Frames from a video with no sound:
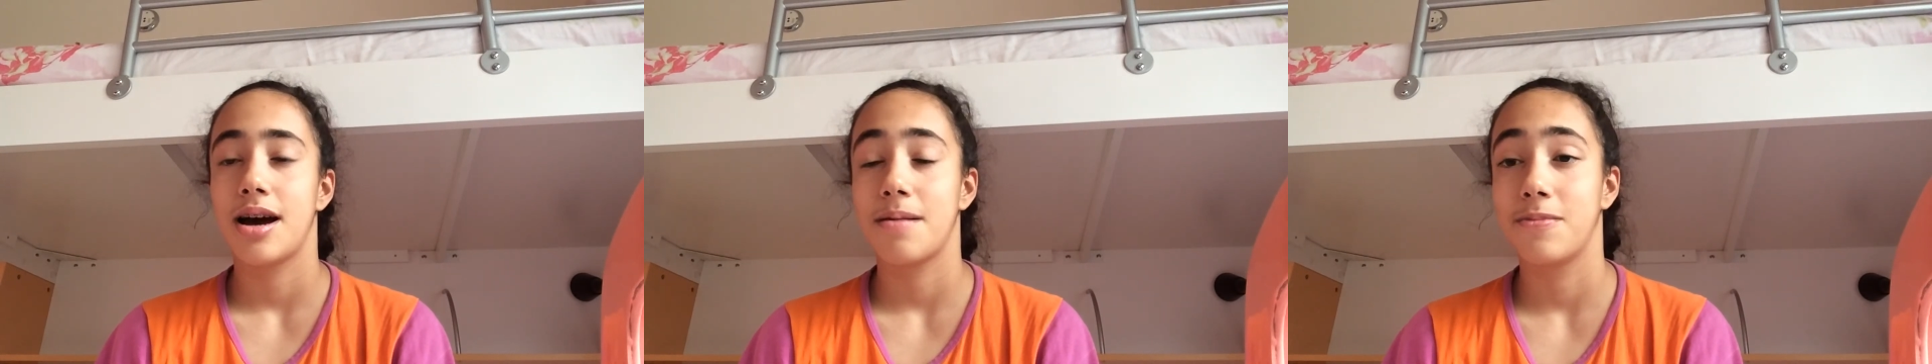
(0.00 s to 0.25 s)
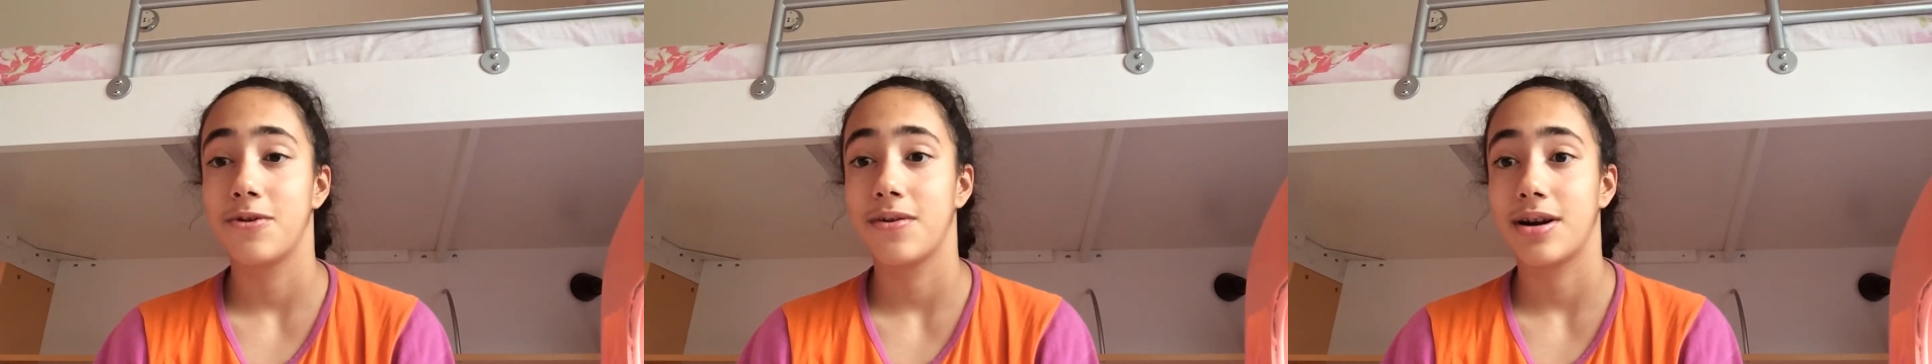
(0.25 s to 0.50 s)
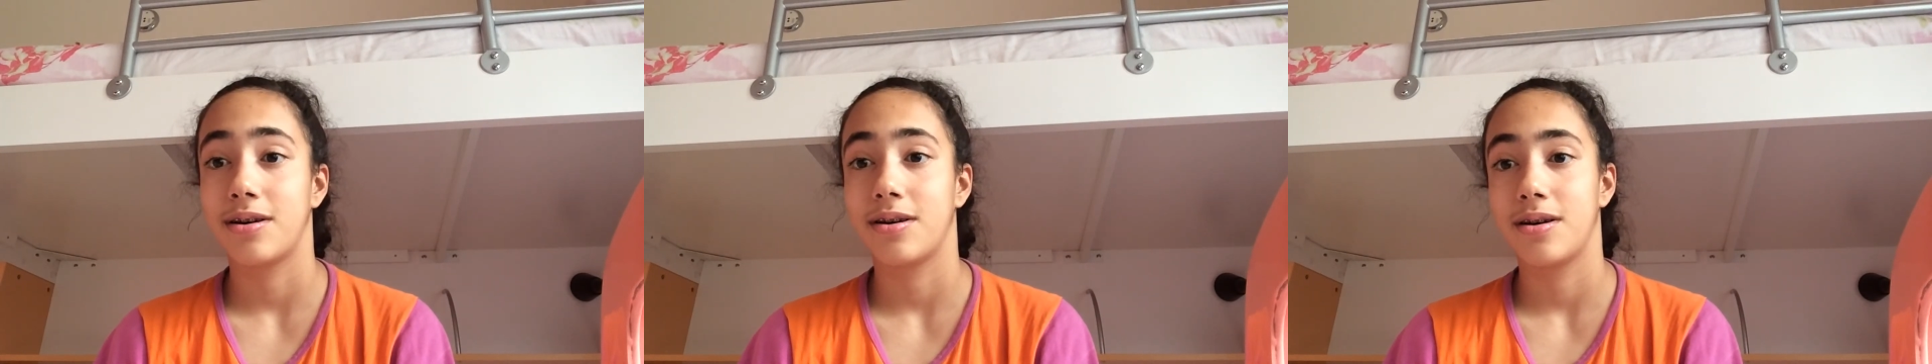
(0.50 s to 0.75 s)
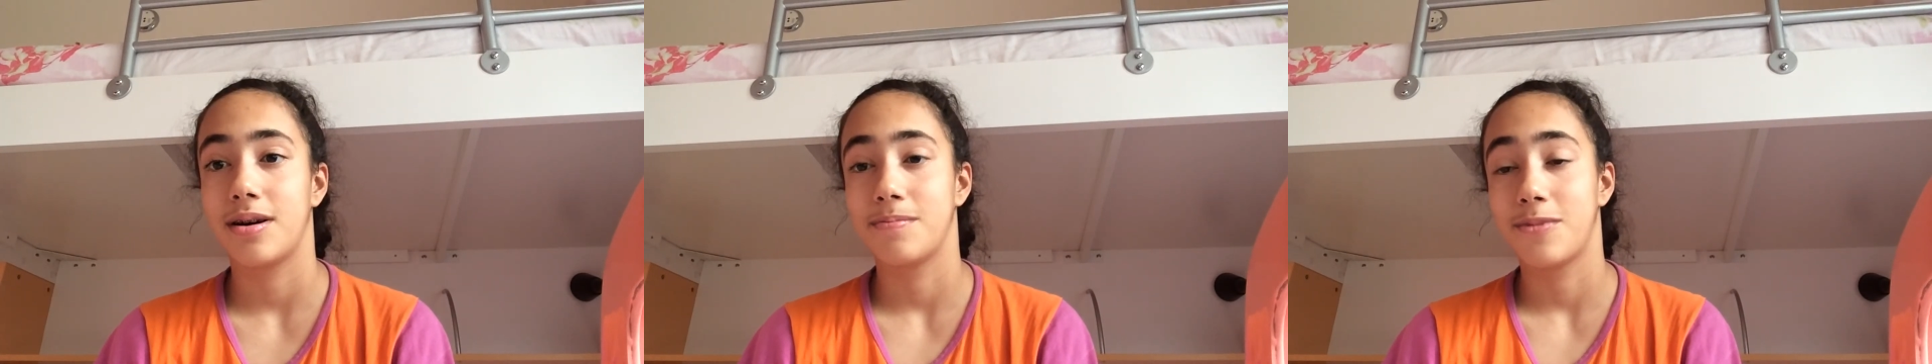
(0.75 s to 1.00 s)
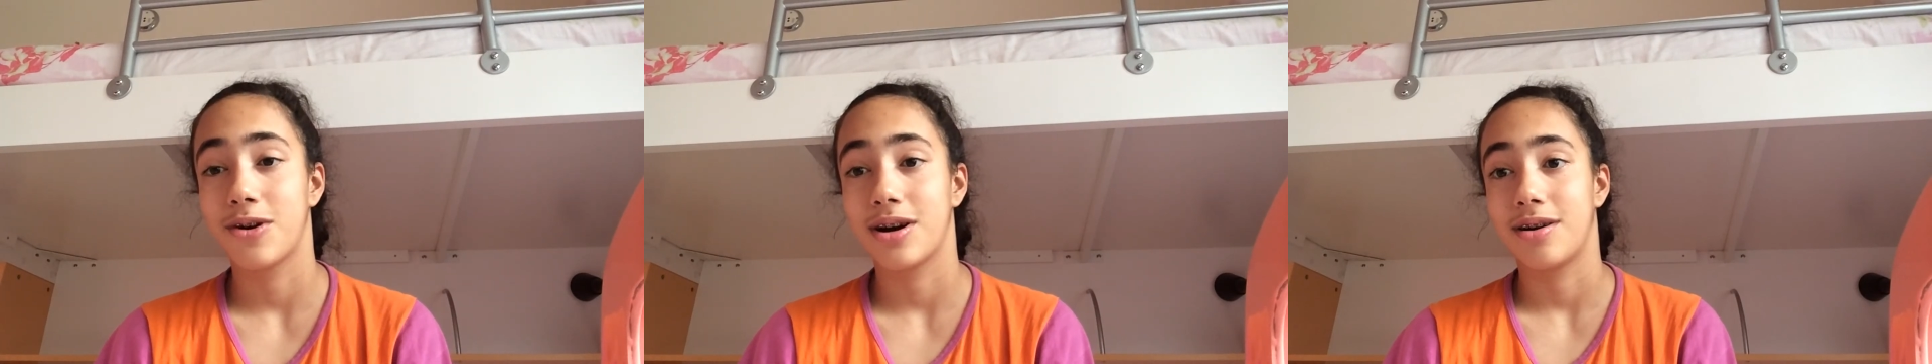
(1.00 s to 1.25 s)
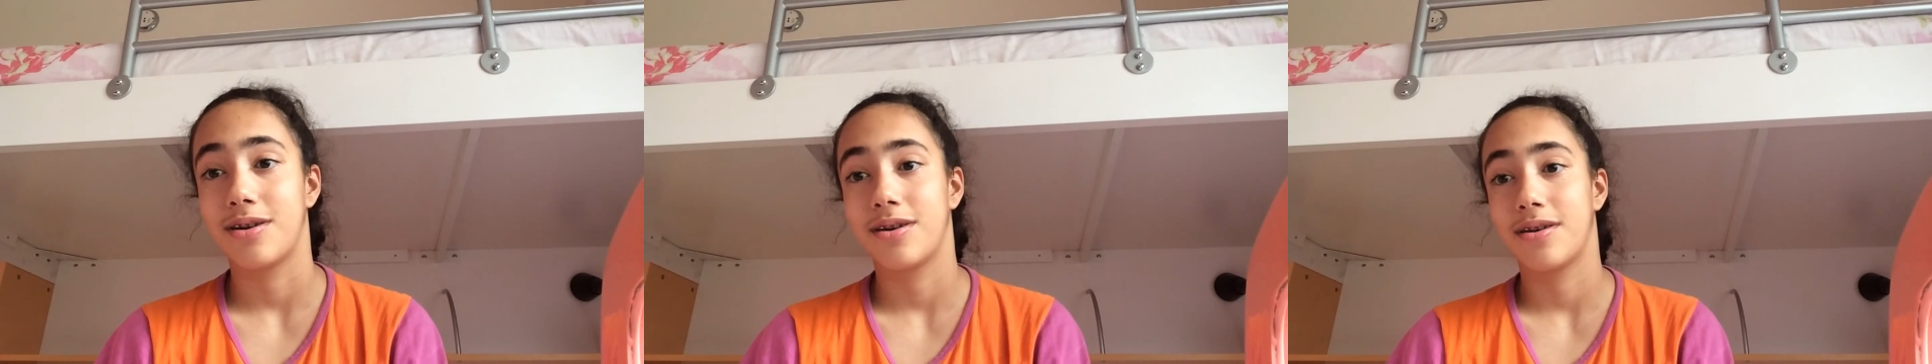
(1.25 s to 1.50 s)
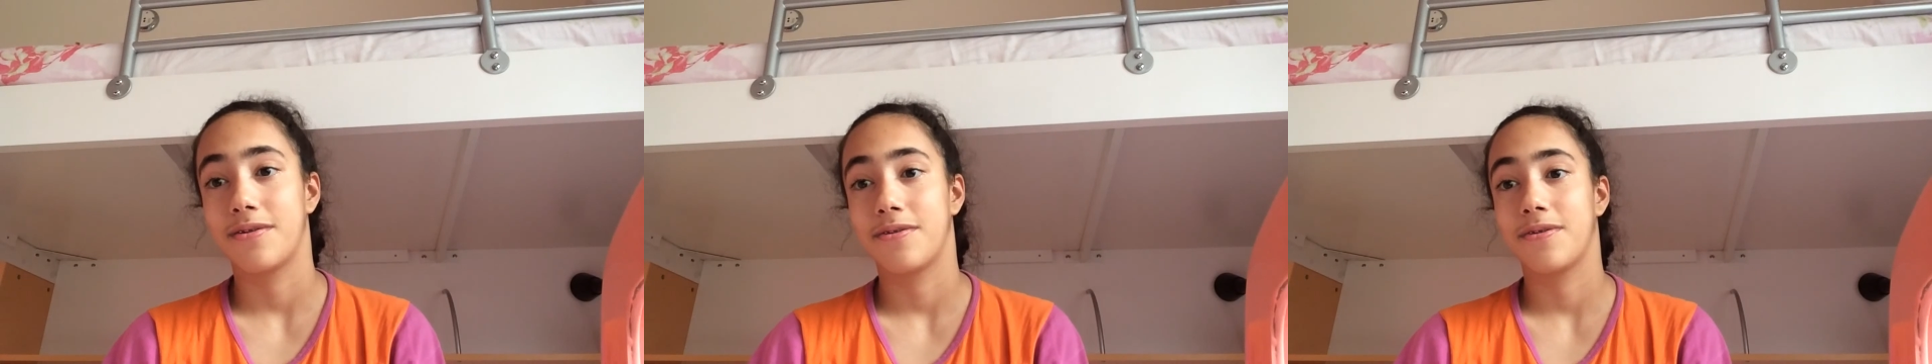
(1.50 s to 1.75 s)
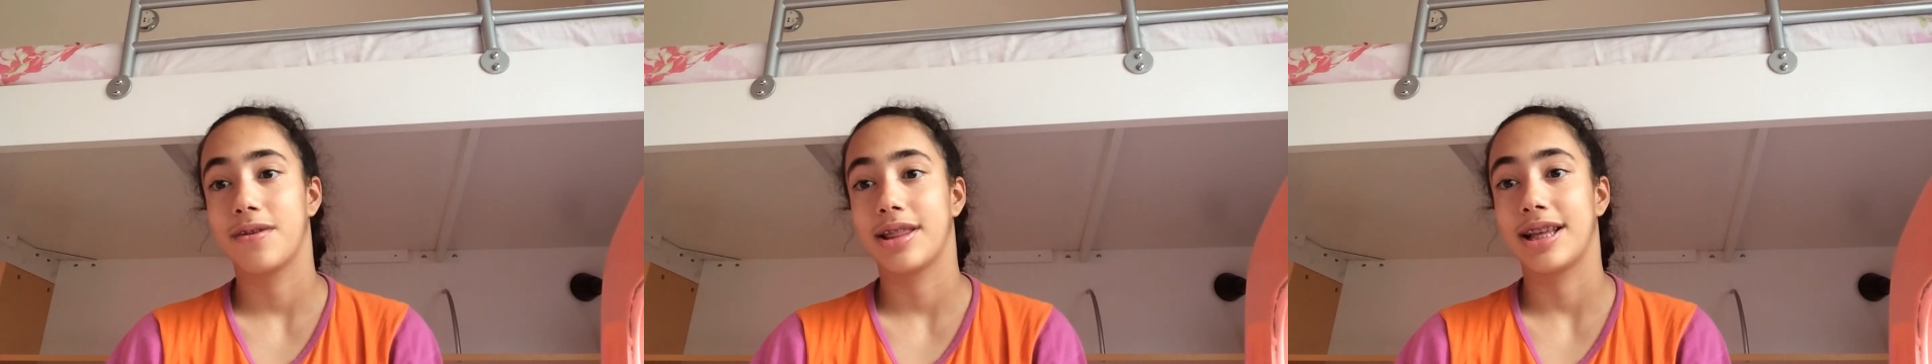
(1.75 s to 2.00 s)
mural
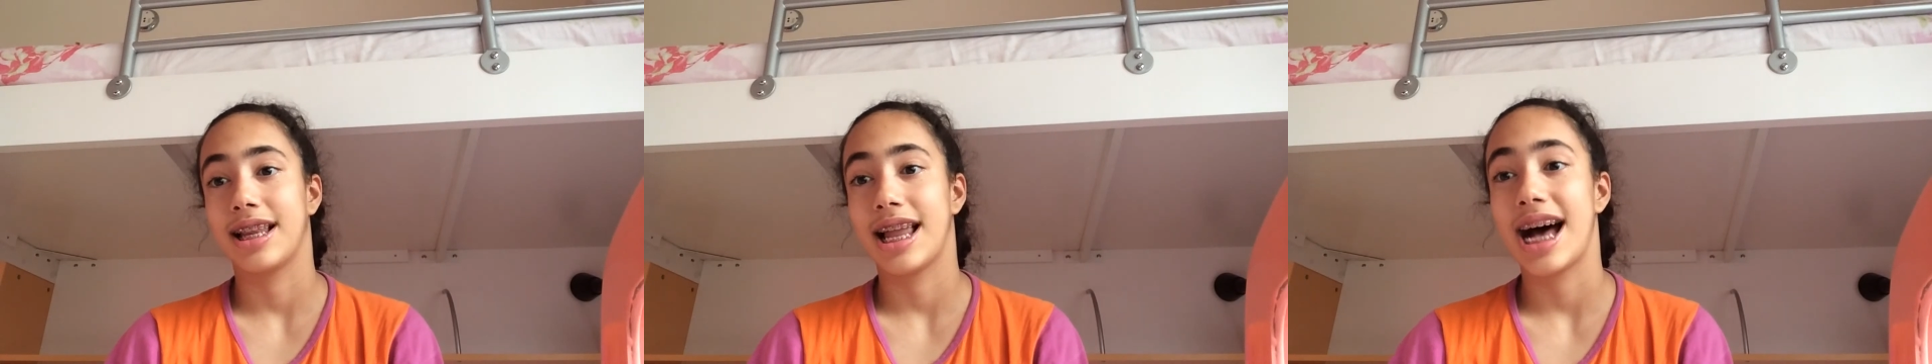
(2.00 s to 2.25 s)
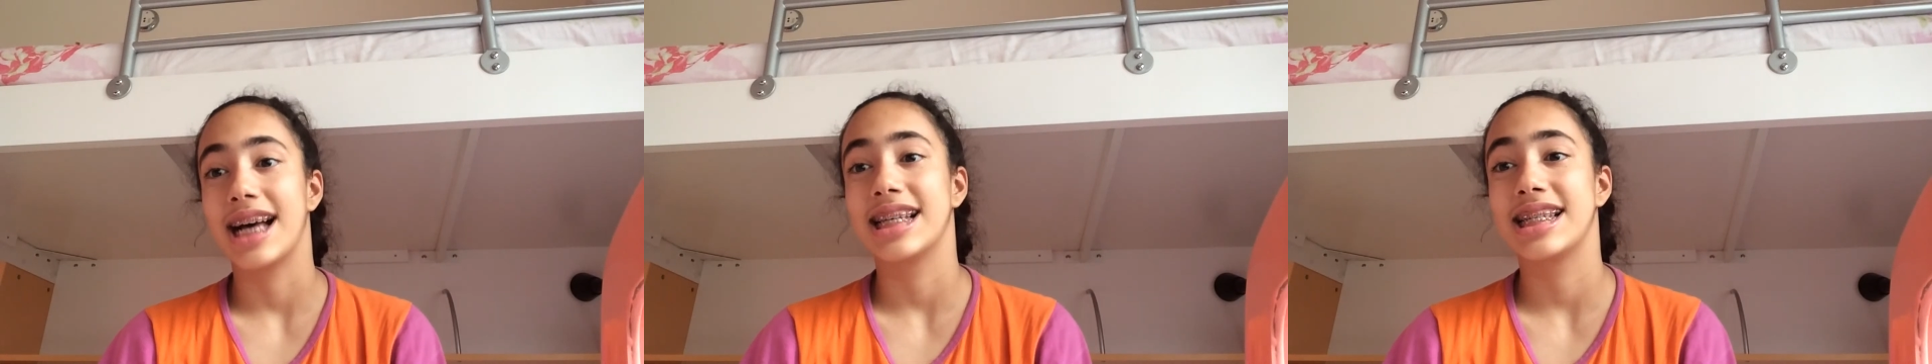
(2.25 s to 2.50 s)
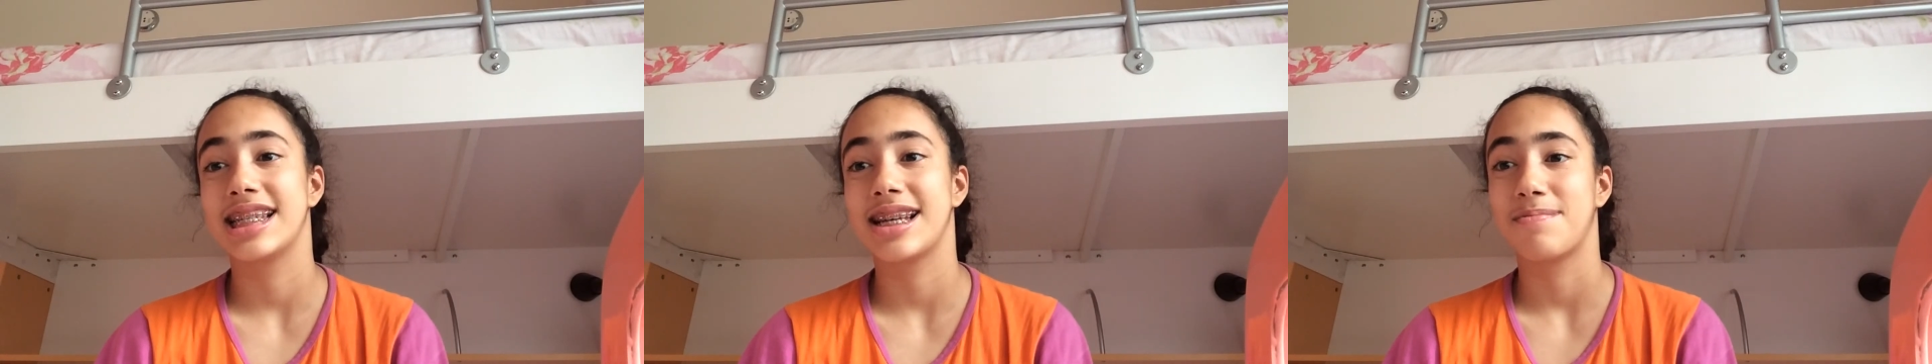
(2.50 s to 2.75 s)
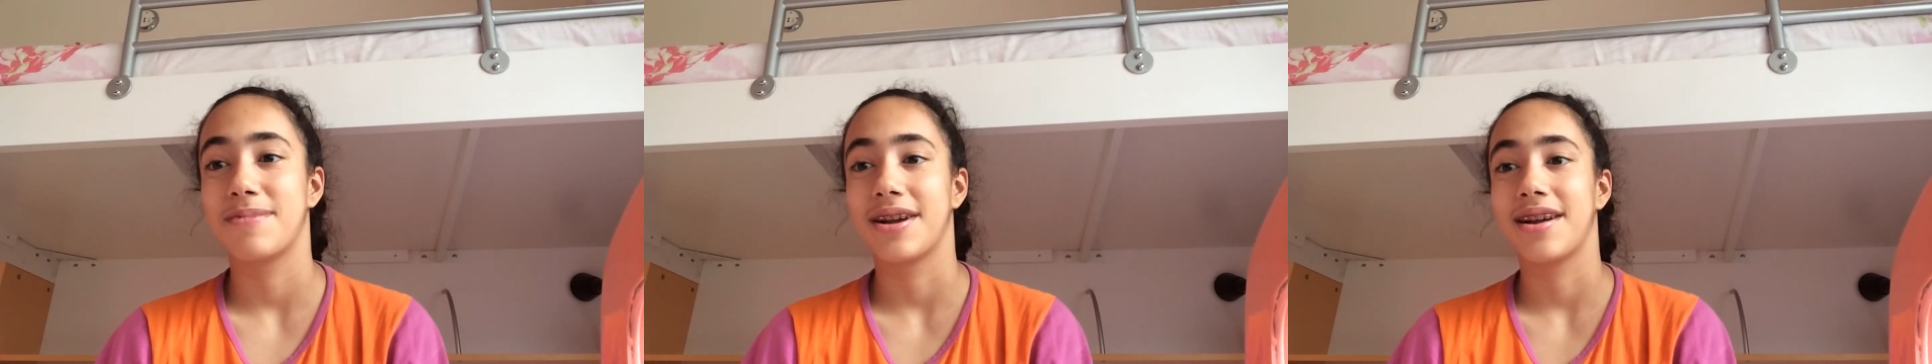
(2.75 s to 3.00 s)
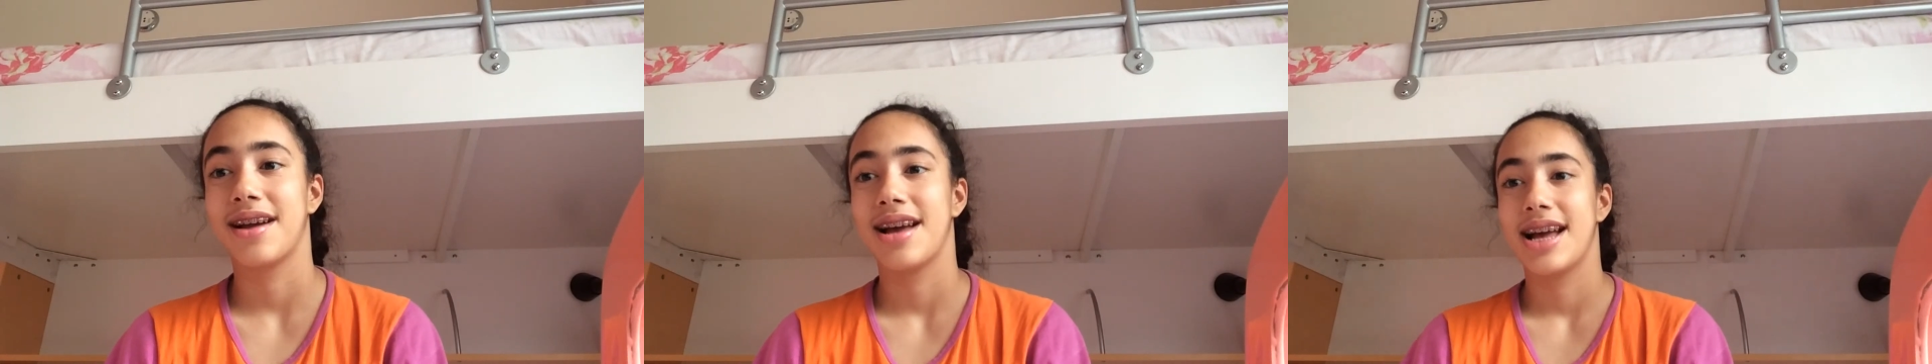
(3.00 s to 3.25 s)
of the Last Supper